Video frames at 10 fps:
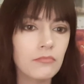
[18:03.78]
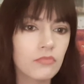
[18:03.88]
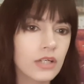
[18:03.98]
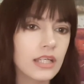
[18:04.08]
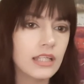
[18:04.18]

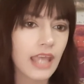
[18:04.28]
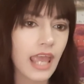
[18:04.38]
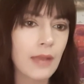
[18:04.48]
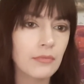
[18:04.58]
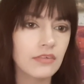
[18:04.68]
read
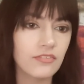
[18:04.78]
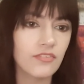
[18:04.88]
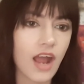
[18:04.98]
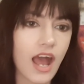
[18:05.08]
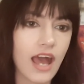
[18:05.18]
Cameron
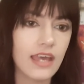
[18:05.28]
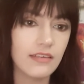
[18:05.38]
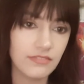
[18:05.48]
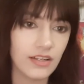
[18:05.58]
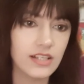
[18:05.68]

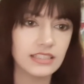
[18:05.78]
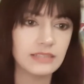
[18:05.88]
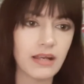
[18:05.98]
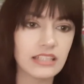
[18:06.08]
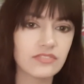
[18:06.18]
Fry, Ferris's
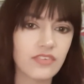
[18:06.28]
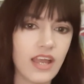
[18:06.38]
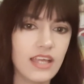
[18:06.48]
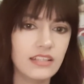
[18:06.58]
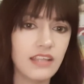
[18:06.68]
best
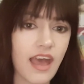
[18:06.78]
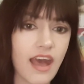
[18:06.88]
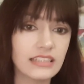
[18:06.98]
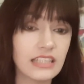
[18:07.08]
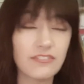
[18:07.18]
friend,
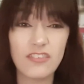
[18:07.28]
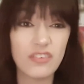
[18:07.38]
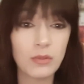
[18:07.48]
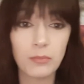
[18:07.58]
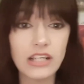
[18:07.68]
as suffering
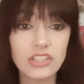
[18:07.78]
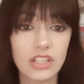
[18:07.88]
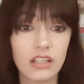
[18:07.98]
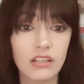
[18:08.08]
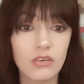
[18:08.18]
from
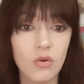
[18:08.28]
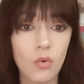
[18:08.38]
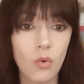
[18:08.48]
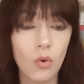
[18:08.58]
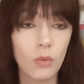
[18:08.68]
depression
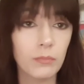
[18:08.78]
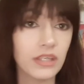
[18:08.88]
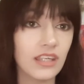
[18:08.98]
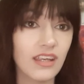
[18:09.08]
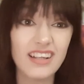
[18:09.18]
or
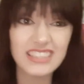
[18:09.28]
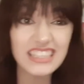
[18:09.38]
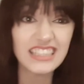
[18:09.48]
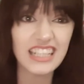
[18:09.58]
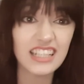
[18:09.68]
being
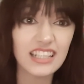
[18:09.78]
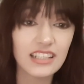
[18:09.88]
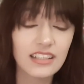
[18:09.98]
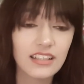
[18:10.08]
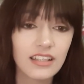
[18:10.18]
autistic.
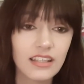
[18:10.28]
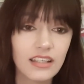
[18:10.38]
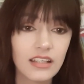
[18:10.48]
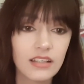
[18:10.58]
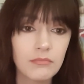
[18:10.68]

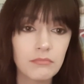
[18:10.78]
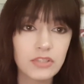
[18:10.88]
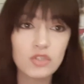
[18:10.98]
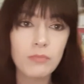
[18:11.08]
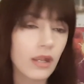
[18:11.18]

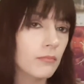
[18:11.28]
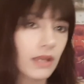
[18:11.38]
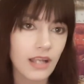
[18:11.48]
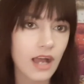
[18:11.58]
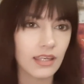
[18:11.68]
But you may or may
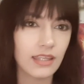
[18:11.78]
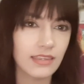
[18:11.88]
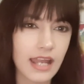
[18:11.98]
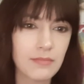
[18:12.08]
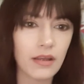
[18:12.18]
not get
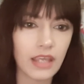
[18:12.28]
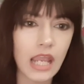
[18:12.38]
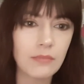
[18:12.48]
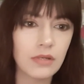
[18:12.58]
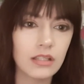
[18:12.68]
that about
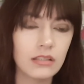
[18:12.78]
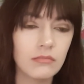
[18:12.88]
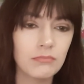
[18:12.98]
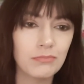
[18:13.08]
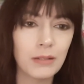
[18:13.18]
Cameron,
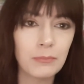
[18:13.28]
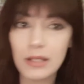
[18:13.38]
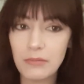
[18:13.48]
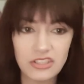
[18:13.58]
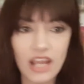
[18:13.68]
but pretty
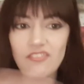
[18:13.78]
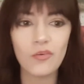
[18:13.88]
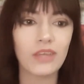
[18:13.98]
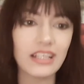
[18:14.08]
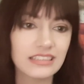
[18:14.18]
much
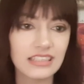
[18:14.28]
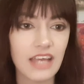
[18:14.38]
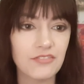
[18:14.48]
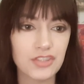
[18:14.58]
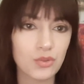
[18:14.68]
everyone gets the
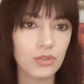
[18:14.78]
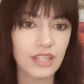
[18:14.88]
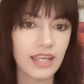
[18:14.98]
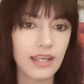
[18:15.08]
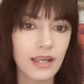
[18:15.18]
life is short
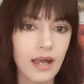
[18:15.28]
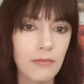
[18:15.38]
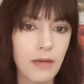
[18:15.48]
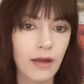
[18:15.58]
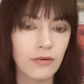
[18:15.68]
thing
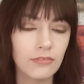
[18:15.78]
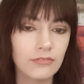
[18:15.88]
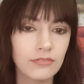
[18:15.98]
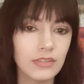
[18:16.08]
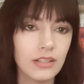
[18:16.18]
about,
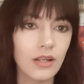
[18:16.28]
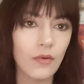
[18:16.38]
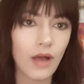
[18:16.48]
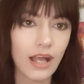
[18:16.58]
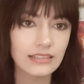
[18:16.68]
you
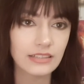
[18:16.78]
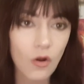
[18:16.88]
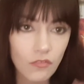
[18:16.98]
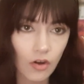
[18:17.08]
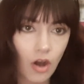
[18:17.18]
know, as an
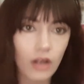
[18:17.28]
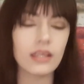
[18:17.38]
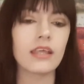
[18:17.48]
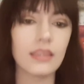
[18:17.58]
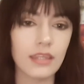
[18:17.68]

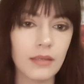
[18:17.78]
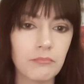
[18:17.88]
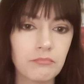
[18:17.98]
overarching theme.